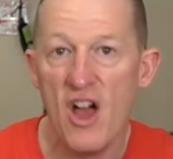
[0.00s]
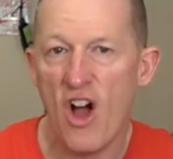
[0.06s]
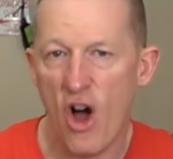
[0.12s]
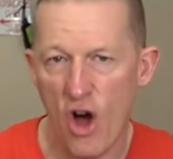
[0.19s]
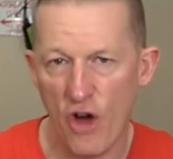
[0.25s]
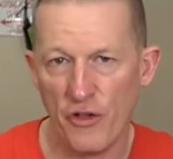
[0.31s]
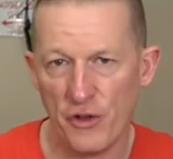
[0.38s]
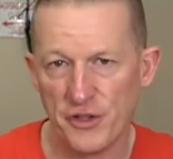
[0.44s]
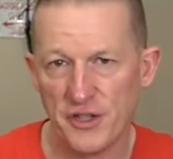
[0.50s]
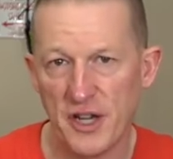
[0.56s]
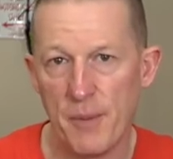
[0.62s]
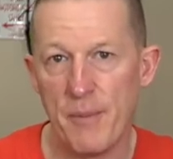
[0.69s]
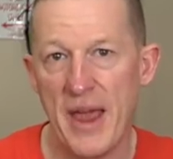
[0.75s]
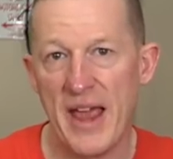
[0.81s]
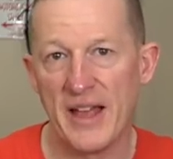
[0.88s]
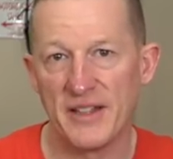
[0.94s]
all those
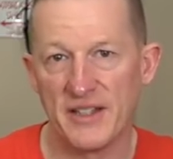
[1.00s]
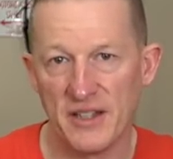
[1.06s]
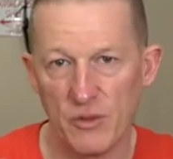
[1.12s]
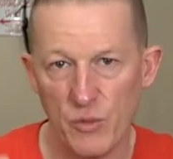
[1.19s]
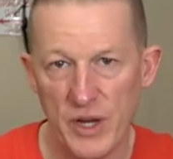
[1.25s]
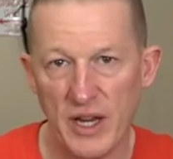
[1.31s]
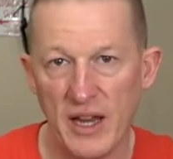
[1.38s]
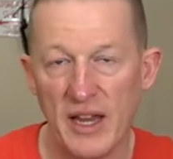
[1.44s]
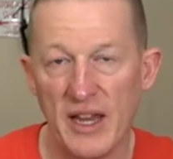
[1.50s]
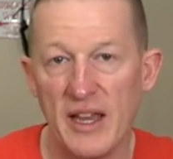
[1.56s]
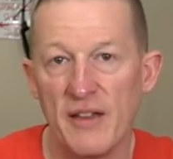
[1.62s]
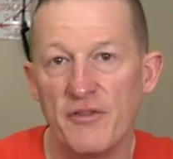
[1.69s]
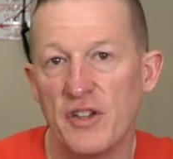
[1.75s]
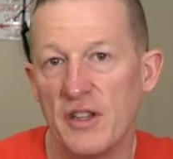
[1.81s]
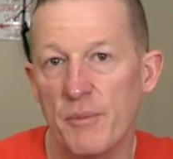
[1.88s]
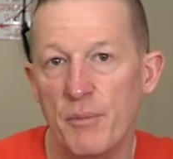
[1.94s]
commands that we can
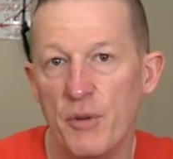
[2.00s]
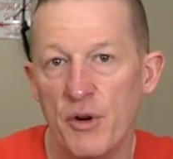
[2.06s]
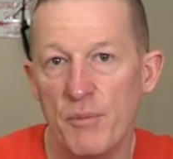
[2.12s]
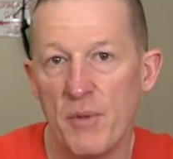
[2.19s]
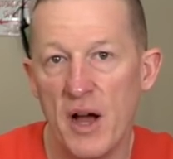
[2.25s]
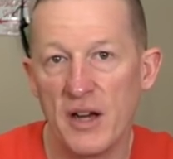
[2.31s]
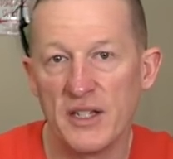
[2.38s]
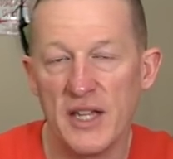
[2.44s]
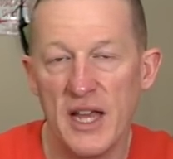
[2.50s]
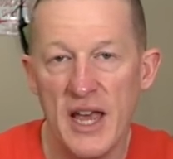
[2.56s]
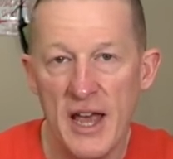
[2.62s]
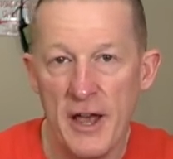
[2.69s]
give to the boombox.